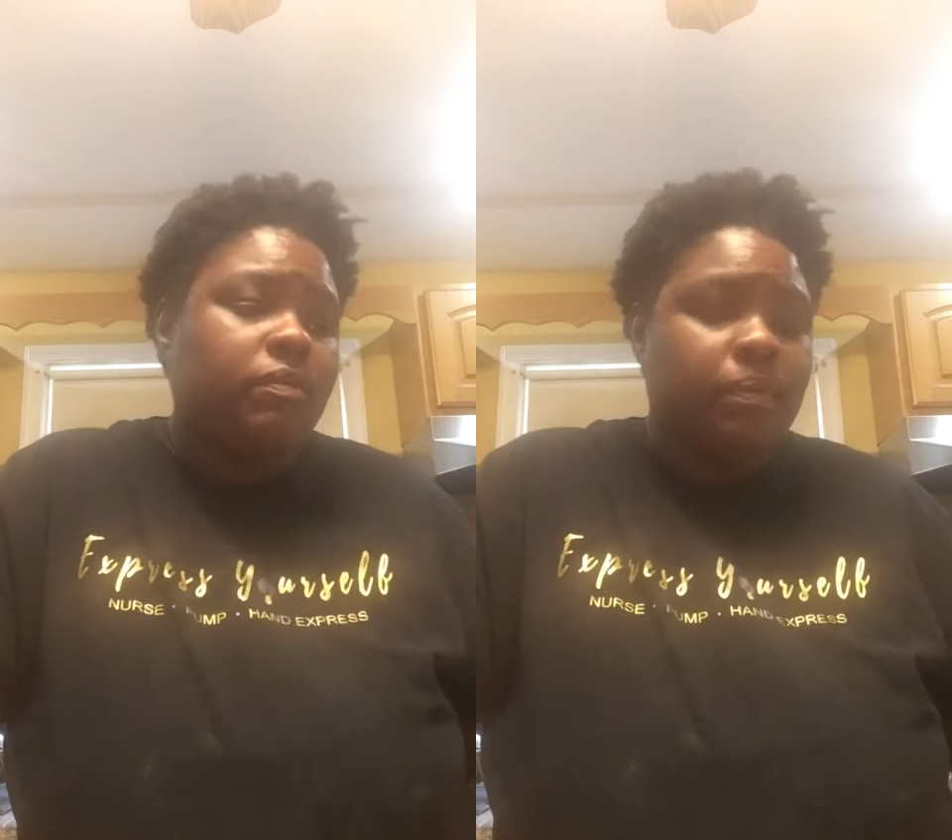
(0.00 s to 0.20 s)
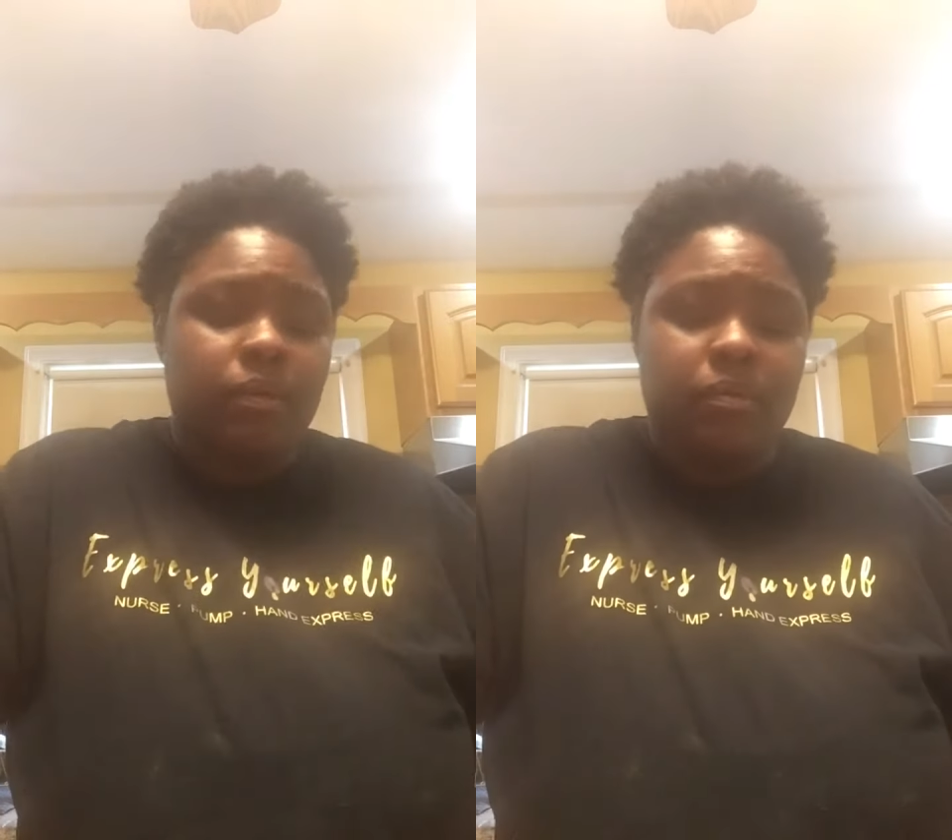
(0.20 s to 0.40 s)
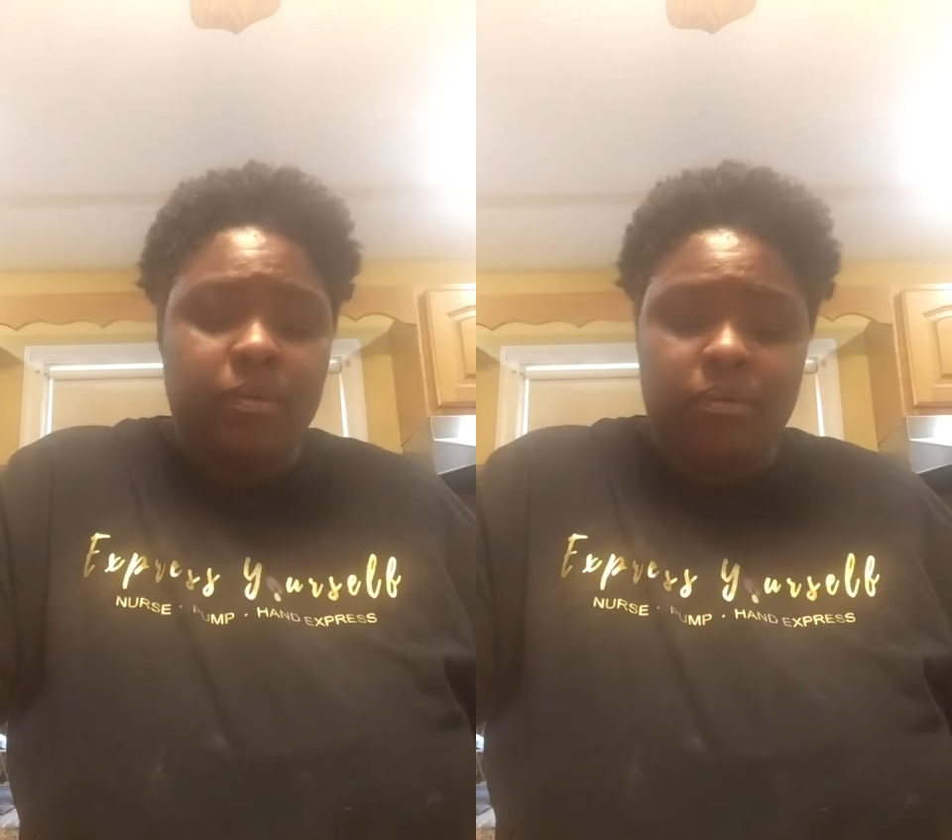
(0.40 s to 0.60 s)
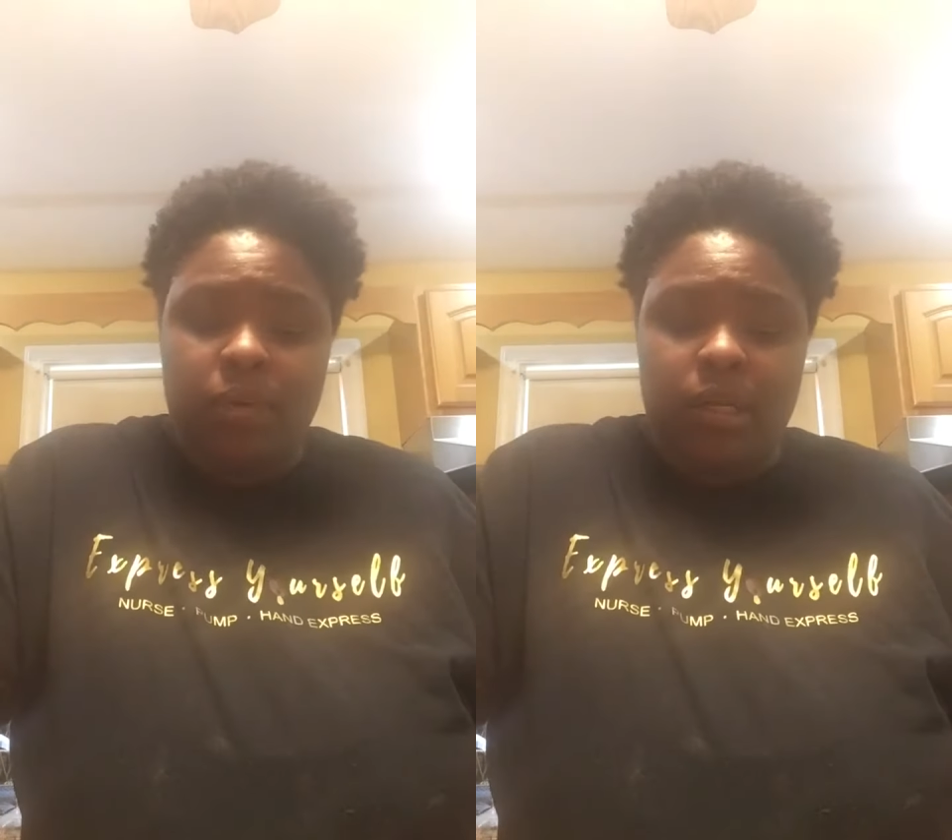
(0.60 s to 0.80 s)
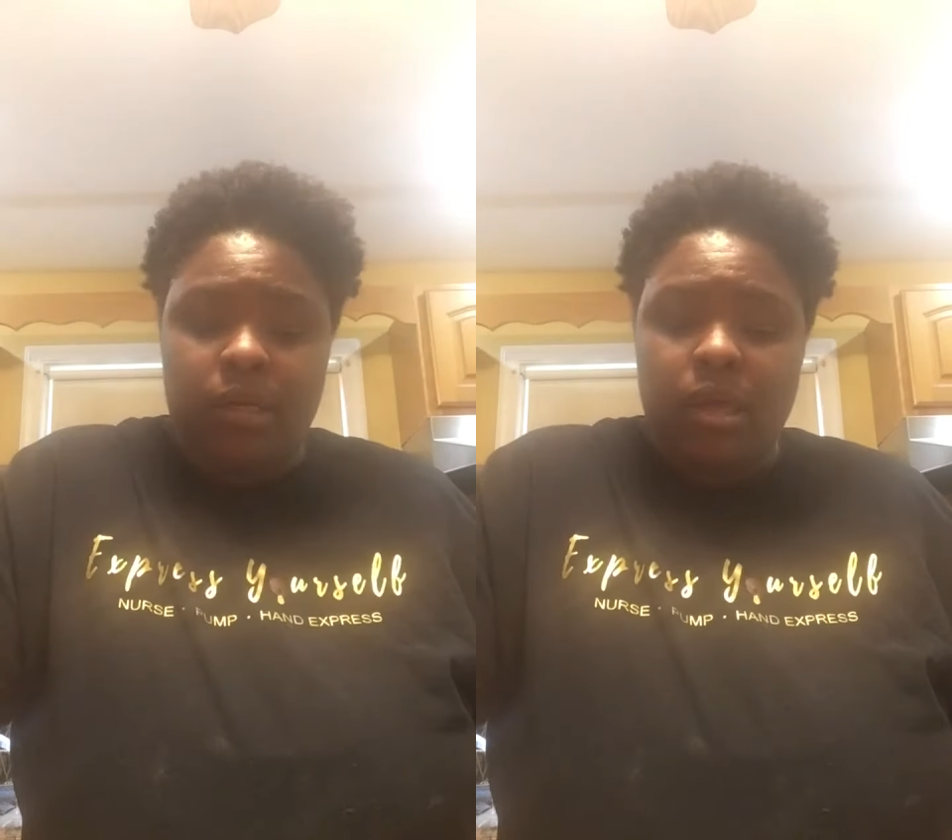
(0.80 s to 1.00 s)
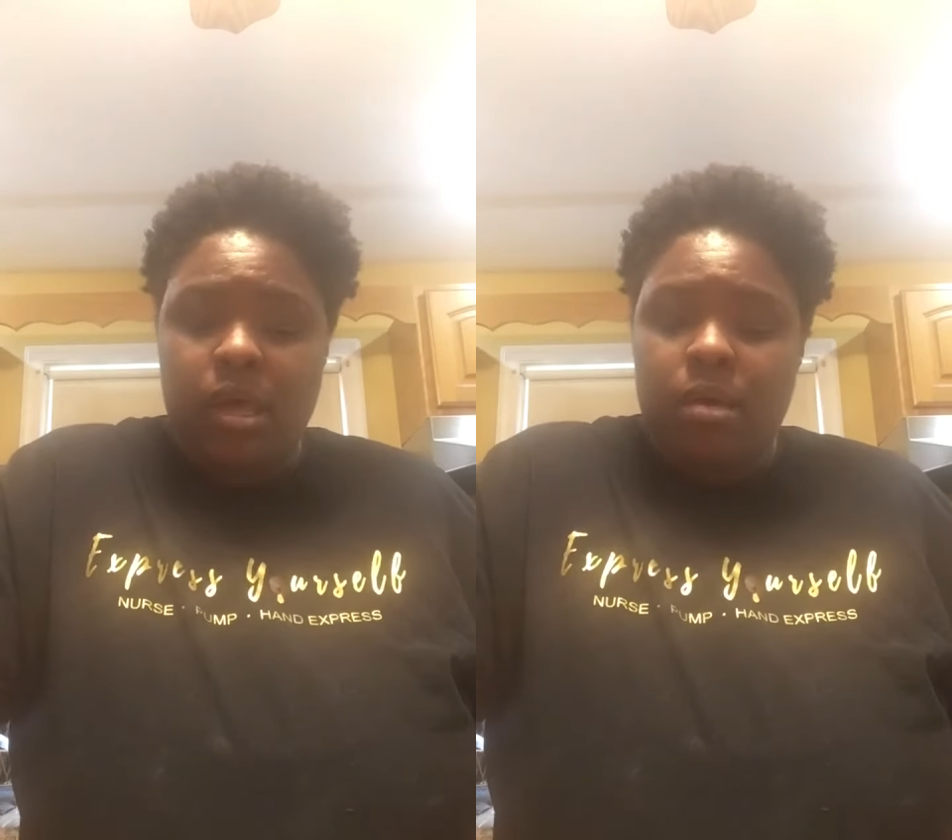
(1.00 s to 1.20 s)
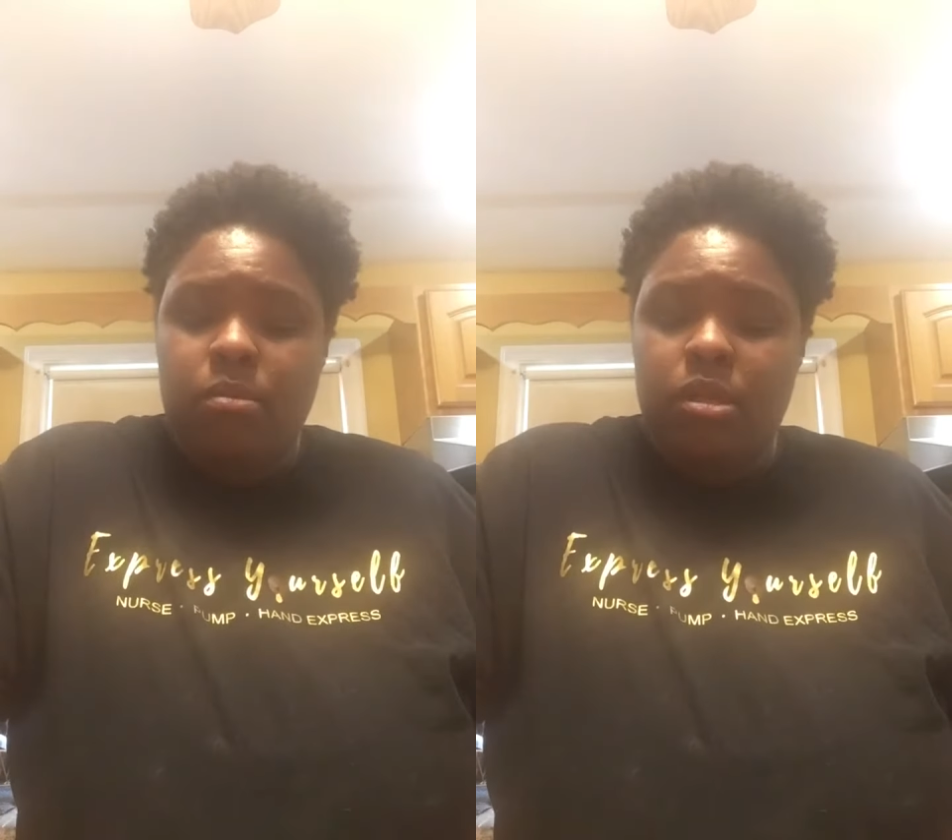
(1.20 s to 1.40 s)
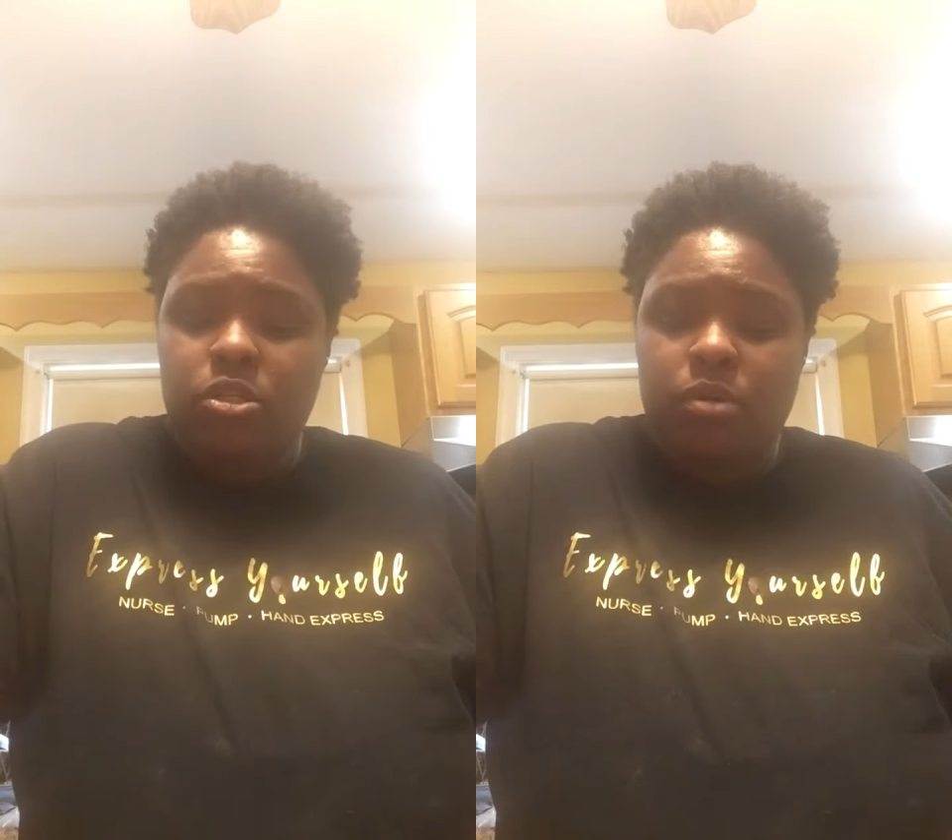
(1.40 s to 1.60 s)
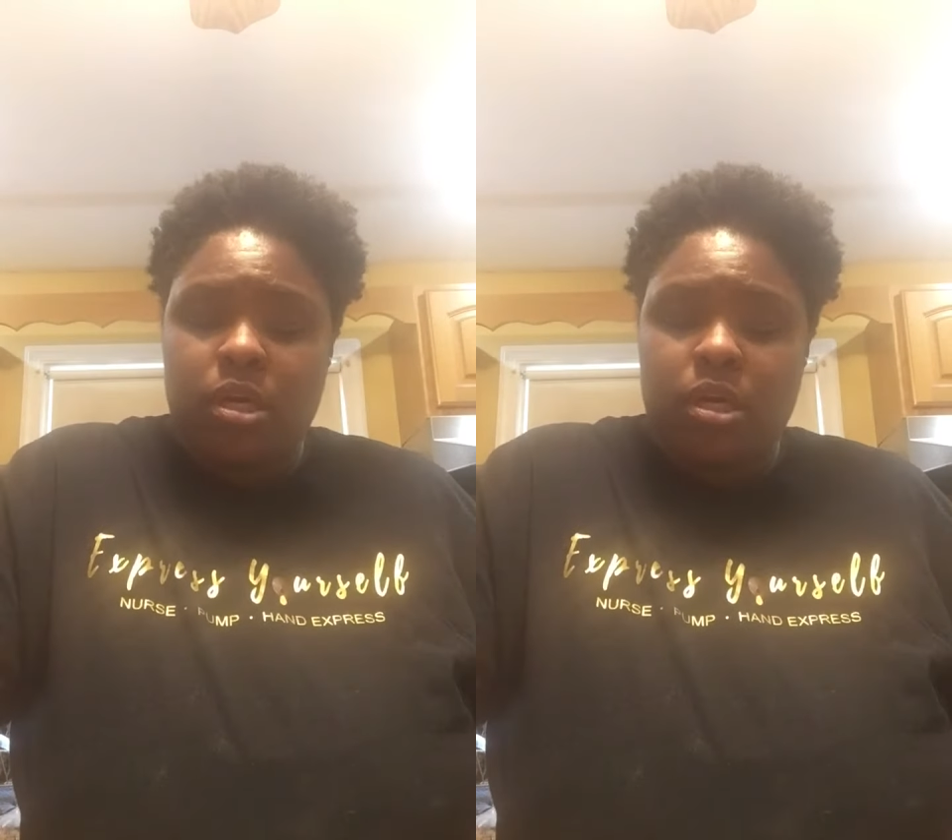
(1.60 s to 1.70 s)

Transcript: People have been wanting me to